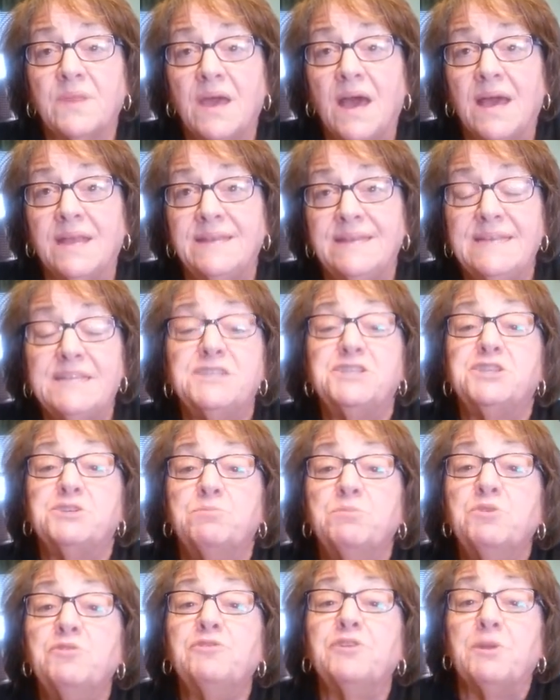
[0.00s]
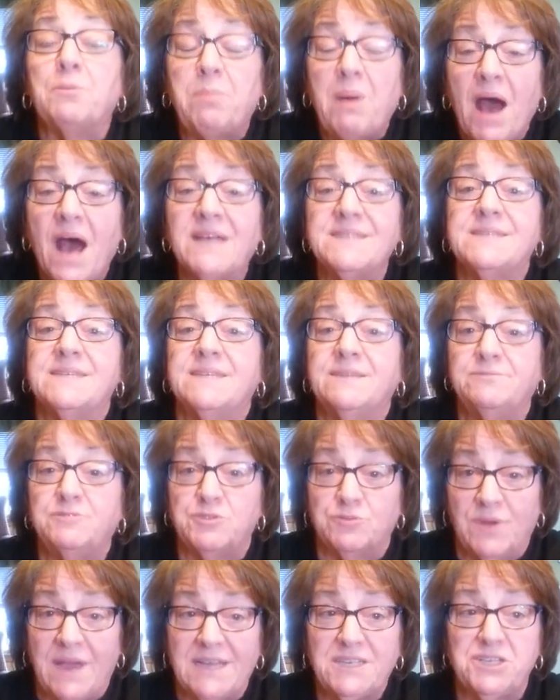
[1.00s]
I needed to move in a positive
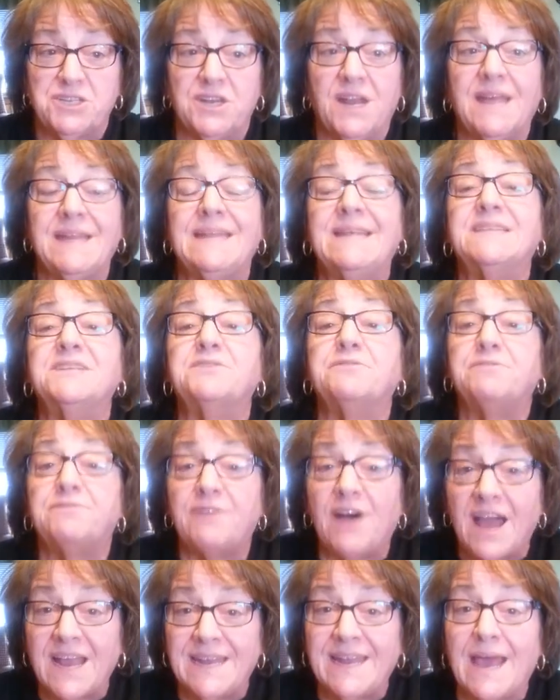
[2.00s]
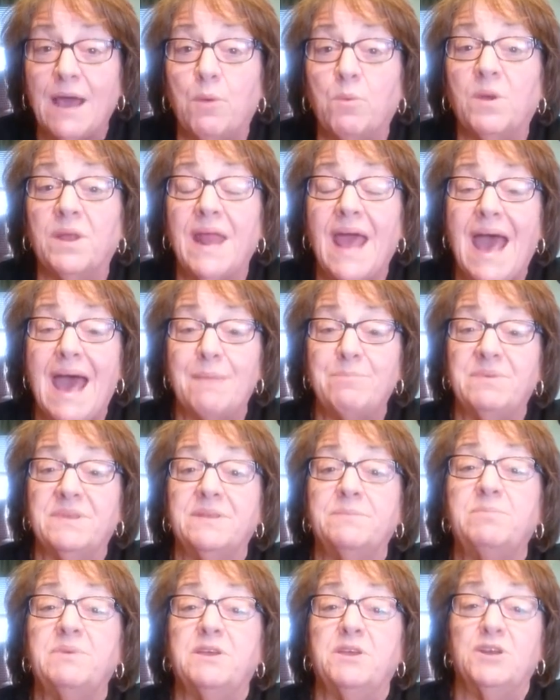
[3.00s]
direction. I needed to find out what
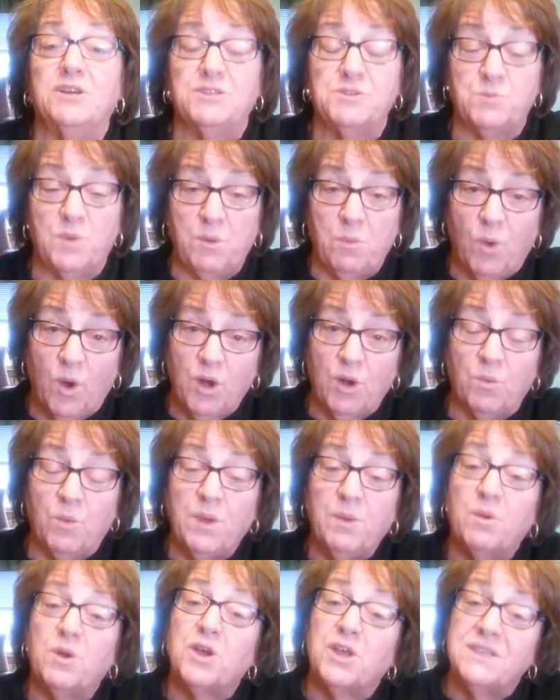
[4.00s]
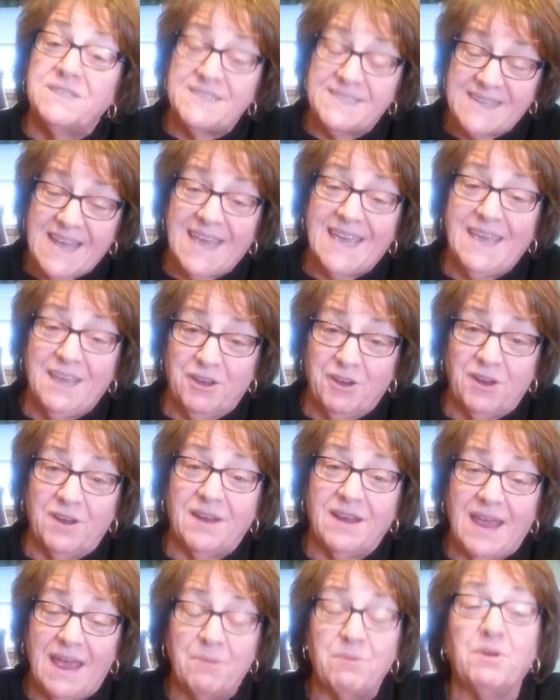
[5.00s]
happened because we were going to stay here
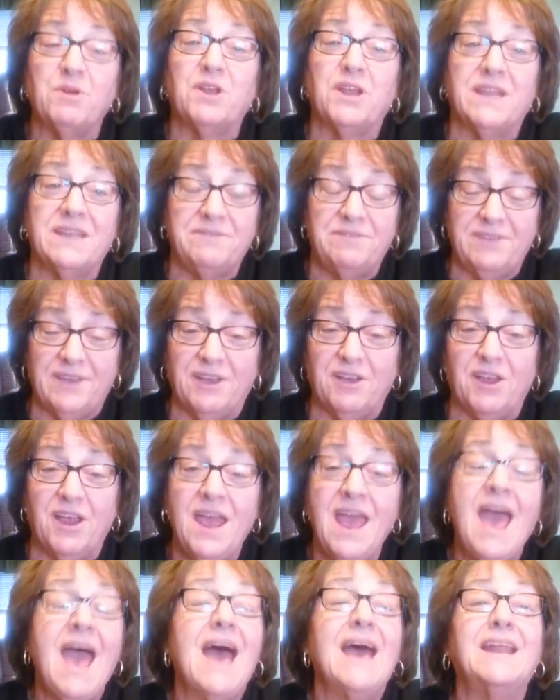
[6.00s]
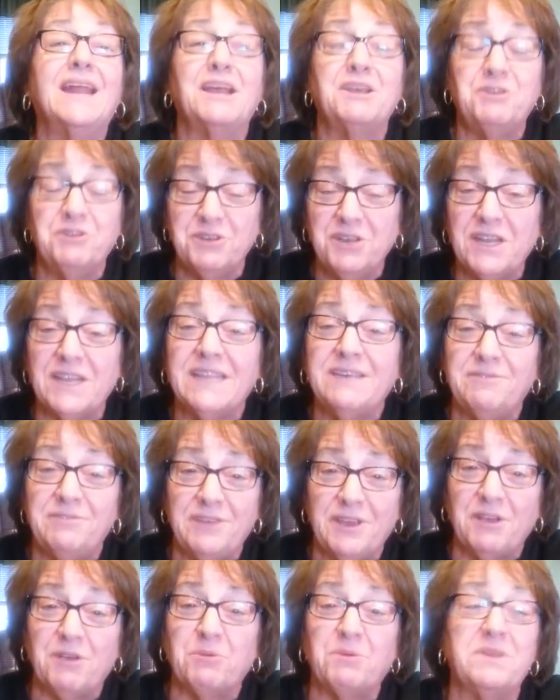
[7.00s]
and we were going to live here. And I couldn't live
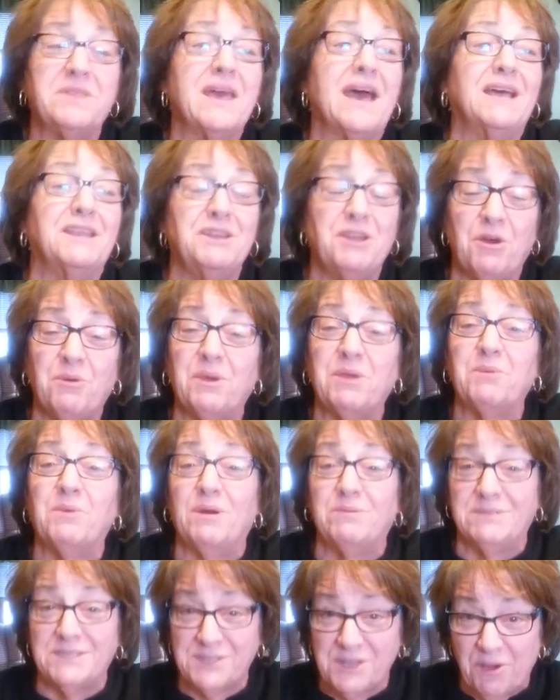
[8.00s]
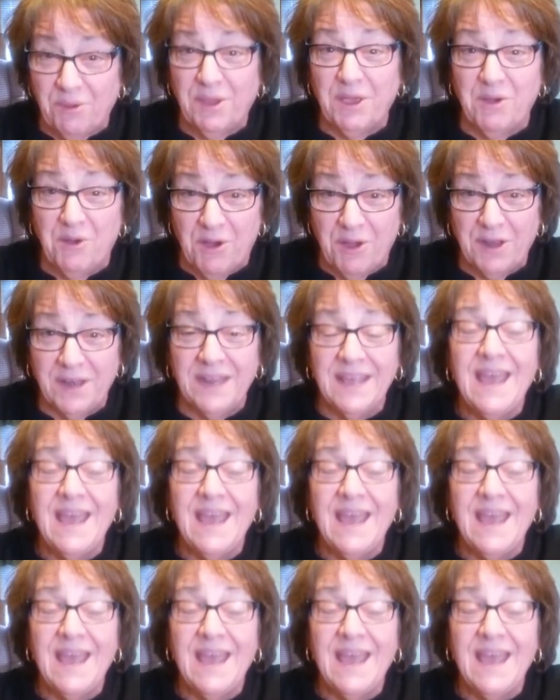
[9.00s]
here without knowing what was going on.